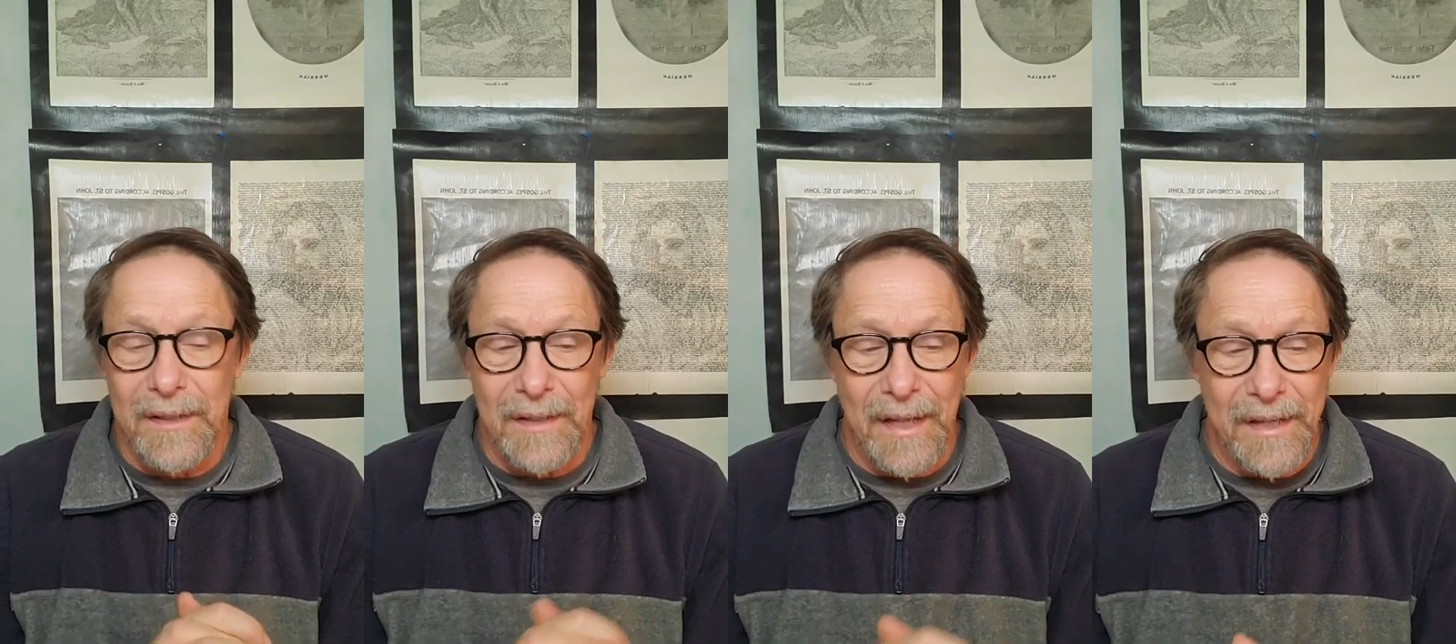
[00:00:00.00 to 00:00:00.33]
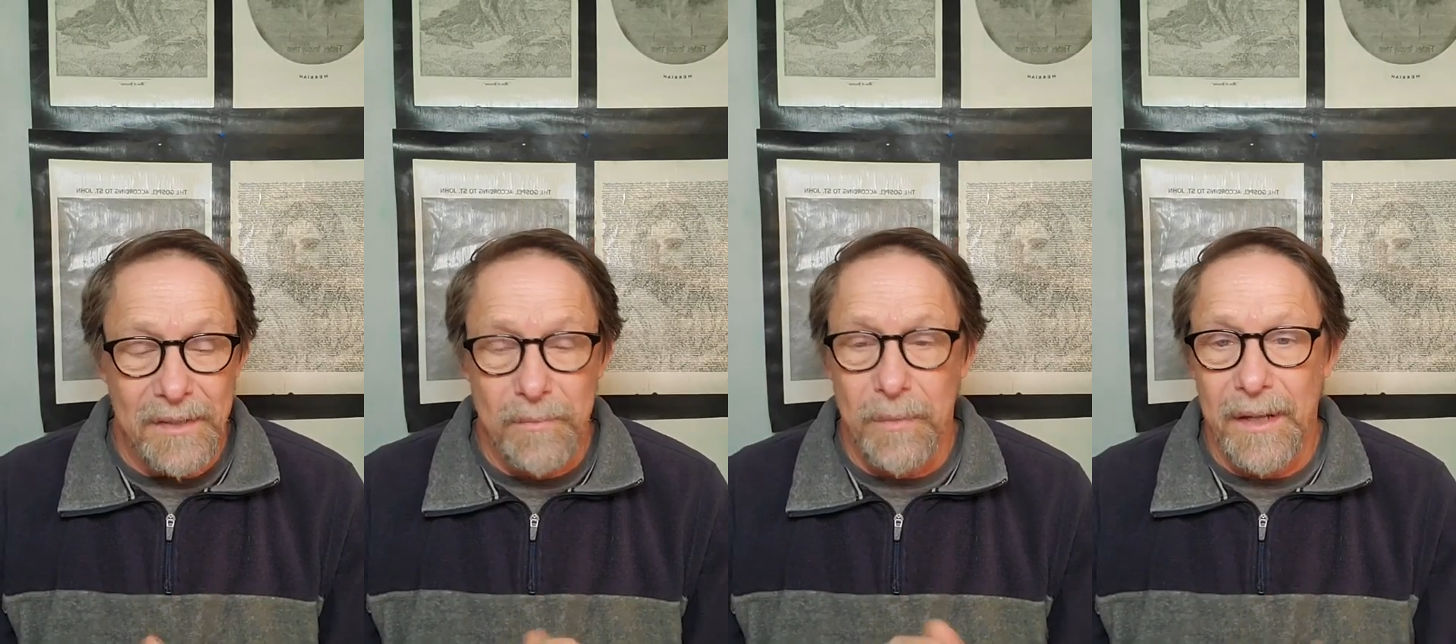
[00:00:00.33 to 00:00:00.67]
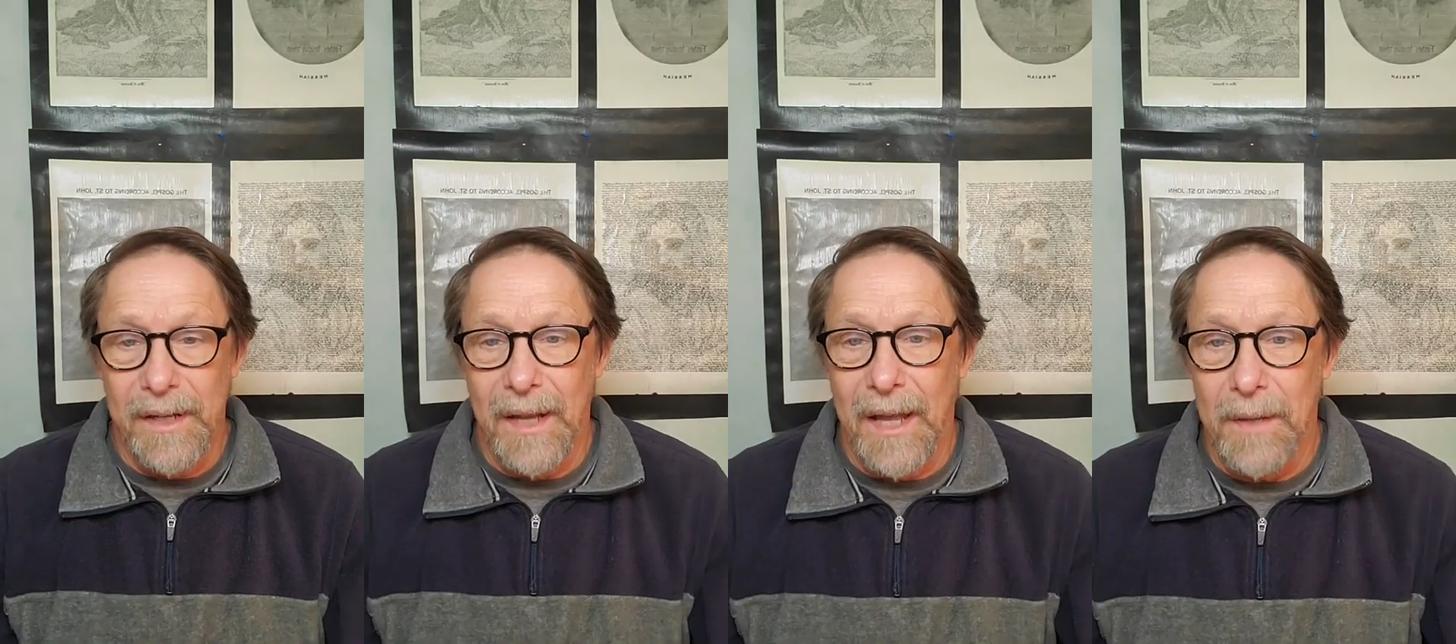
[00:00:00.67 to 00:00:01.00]
Glad to
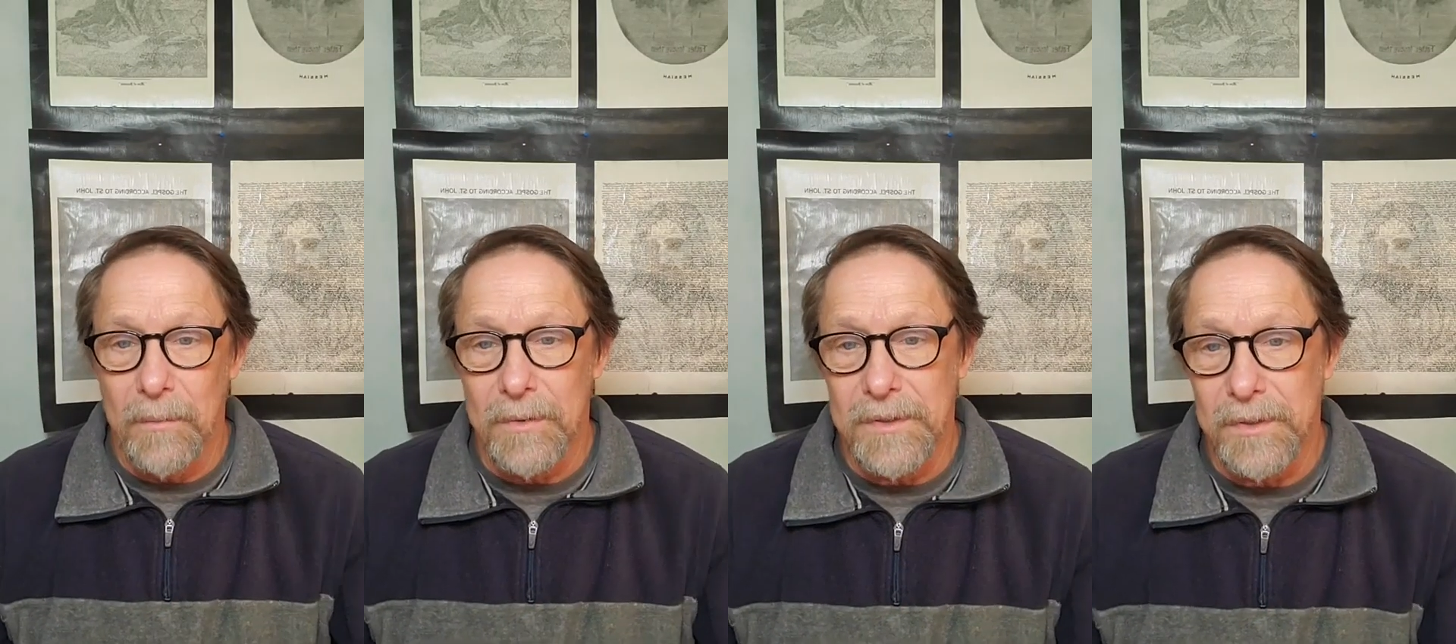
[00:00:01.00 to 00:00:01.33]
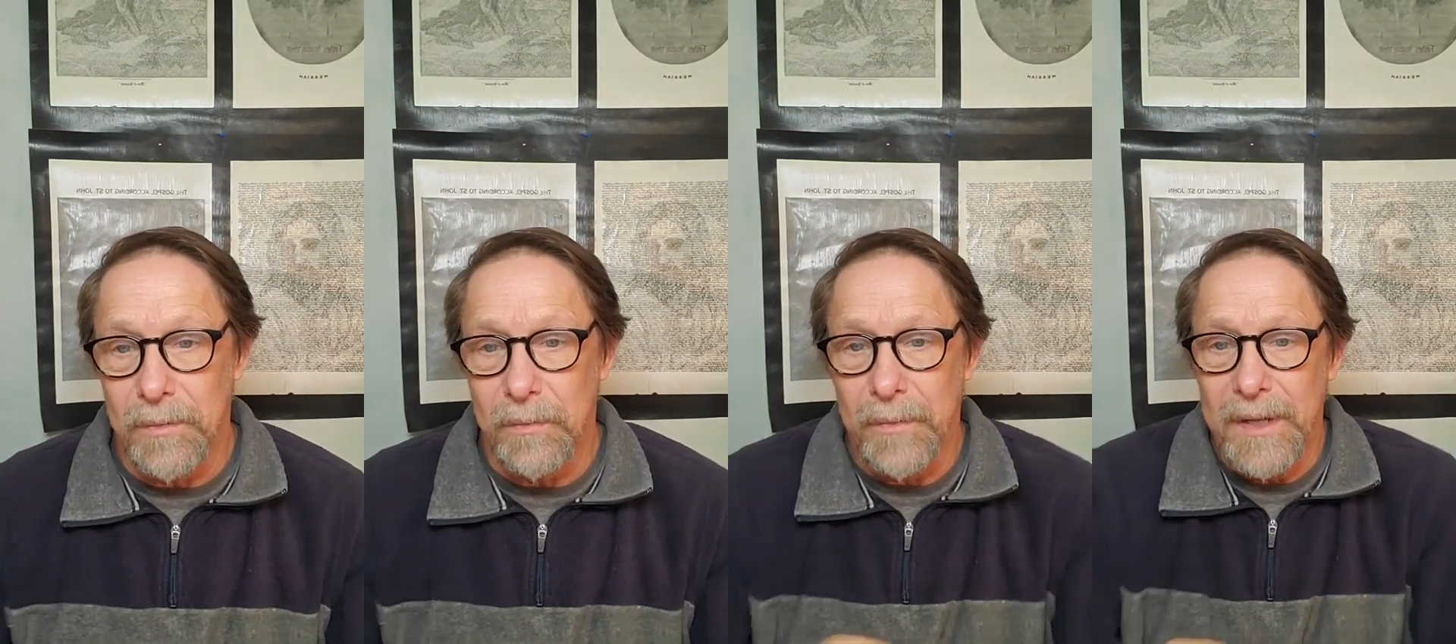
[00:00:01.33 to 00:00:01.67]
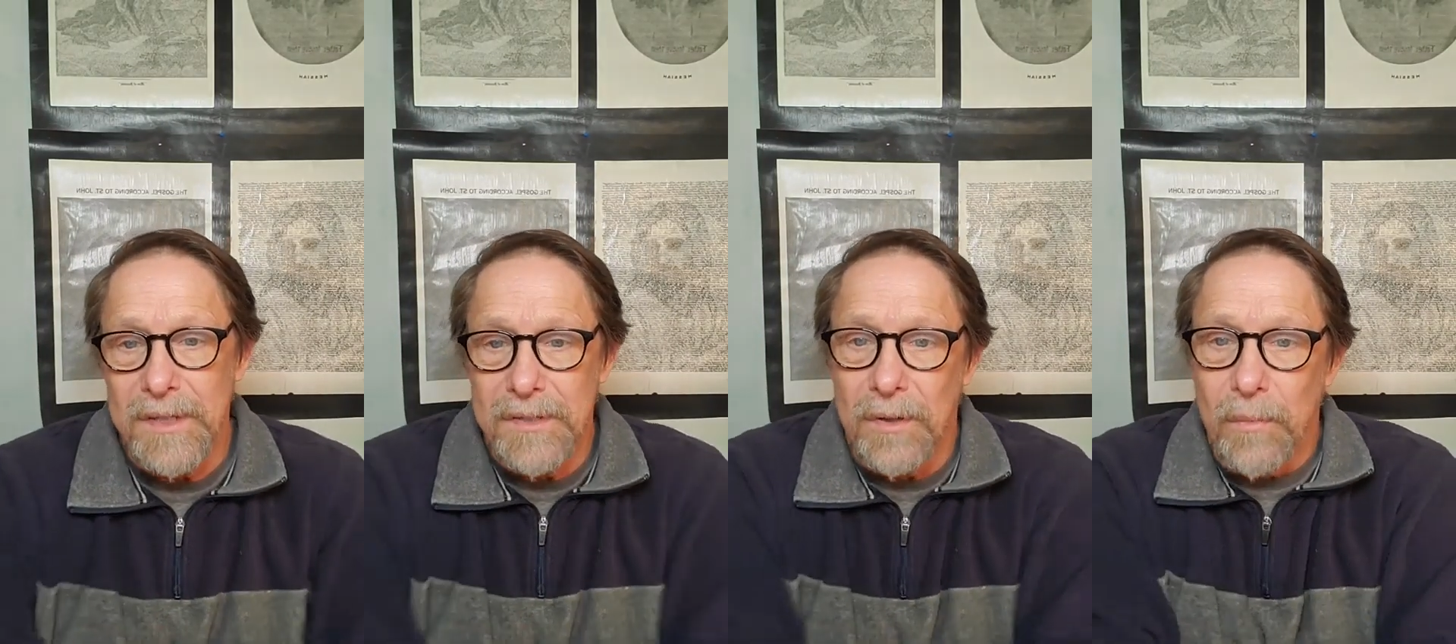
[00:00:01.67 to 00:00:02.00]
be able to
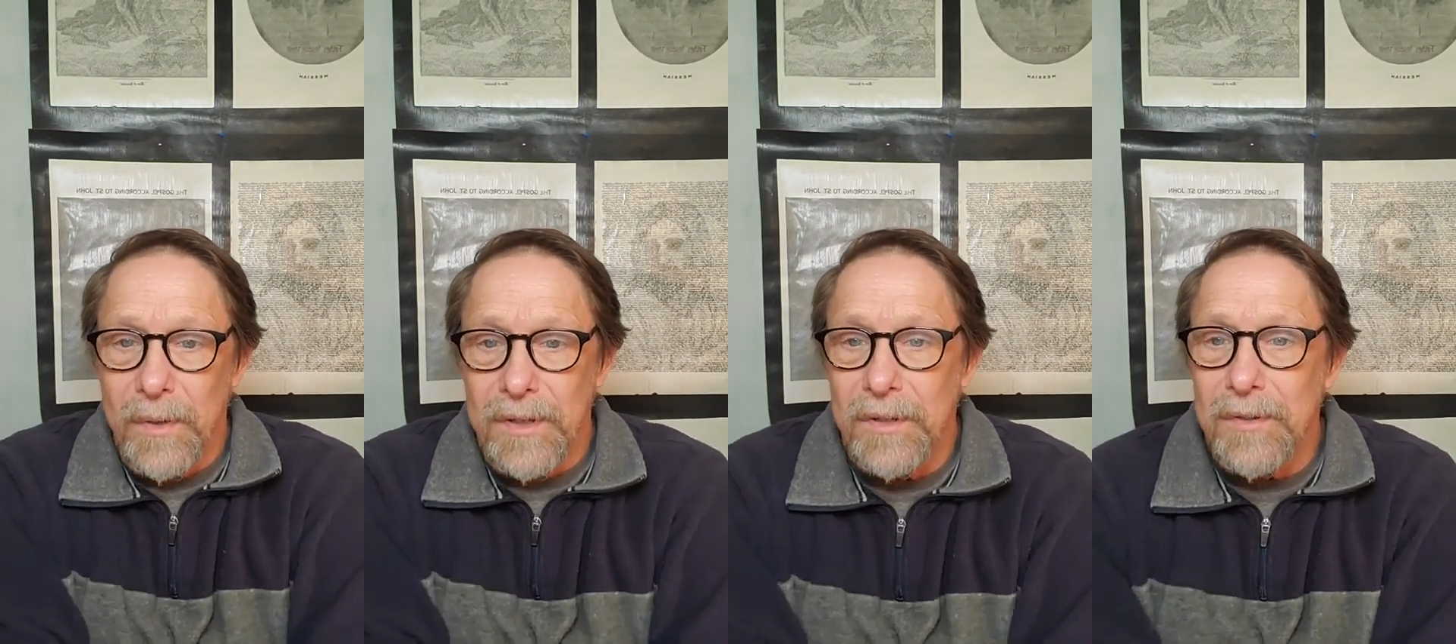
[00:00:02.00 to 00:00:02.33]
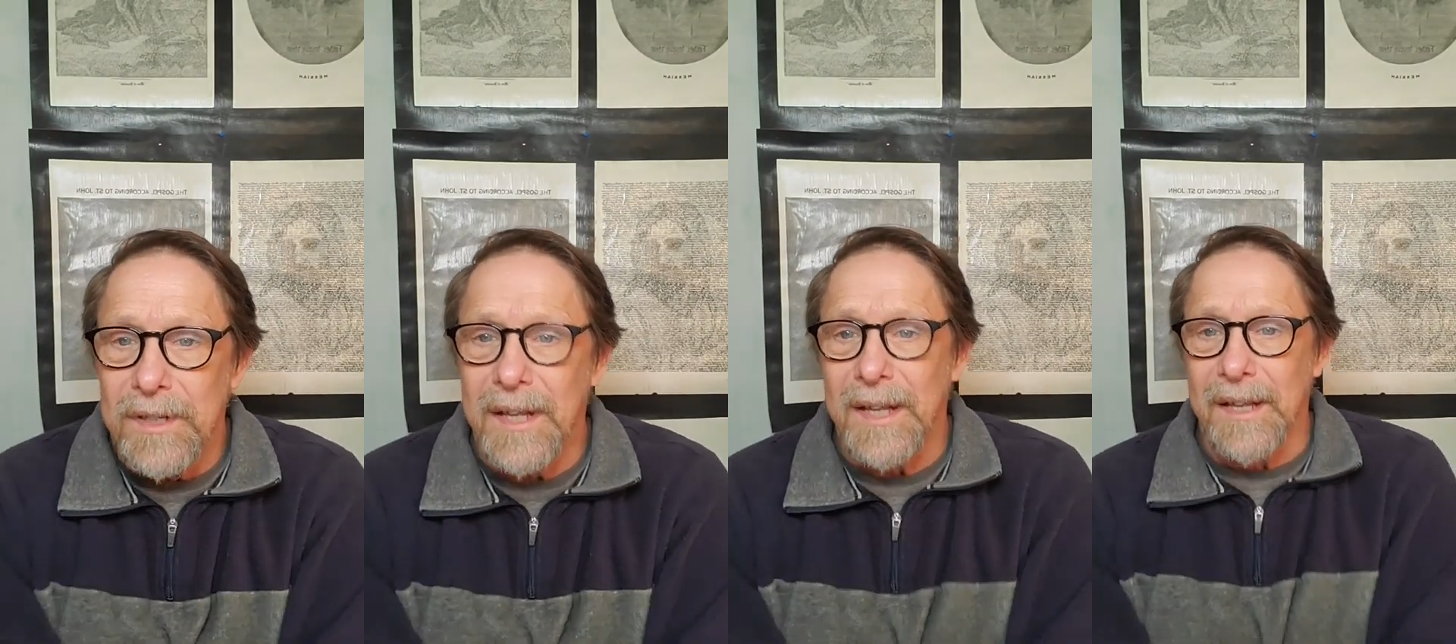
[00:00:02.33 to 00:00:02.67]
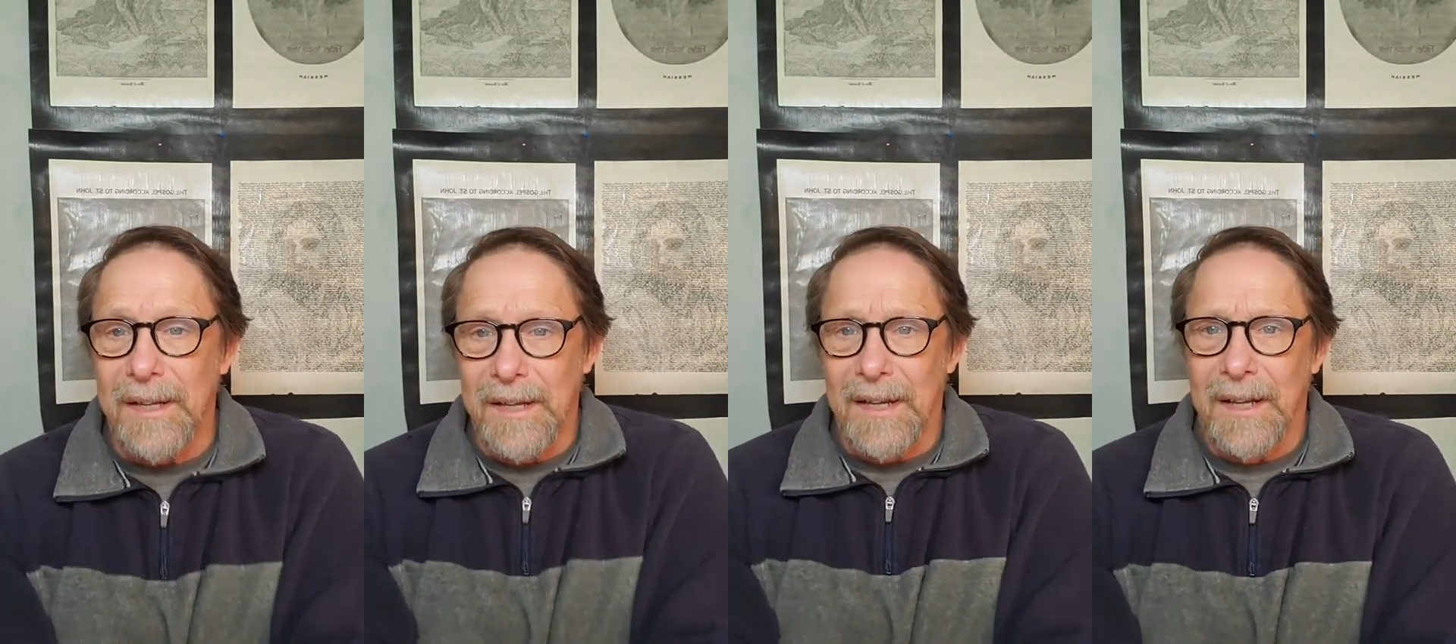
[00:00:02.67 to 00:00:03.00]
minister with you today.